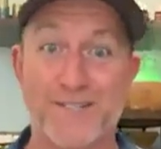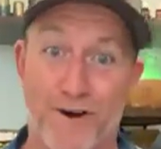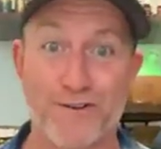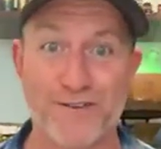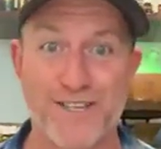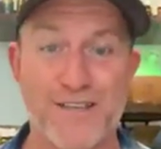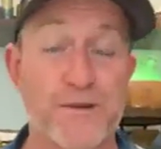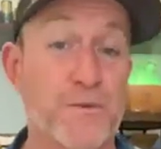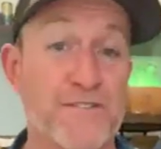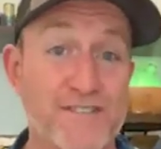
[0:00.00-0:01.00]
startles
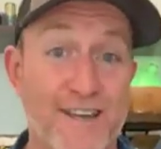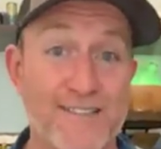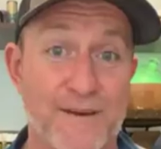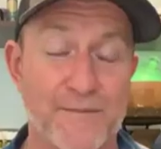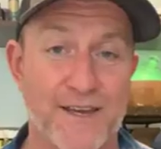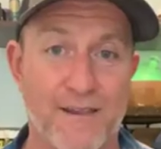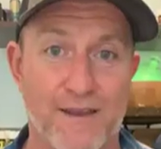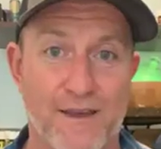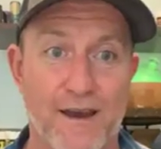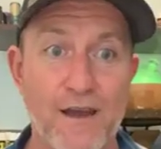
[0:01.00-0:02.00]
us and we've said something
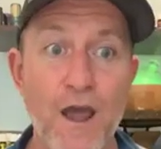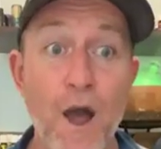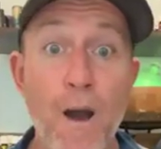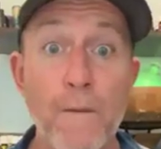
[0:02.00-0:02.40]
like that.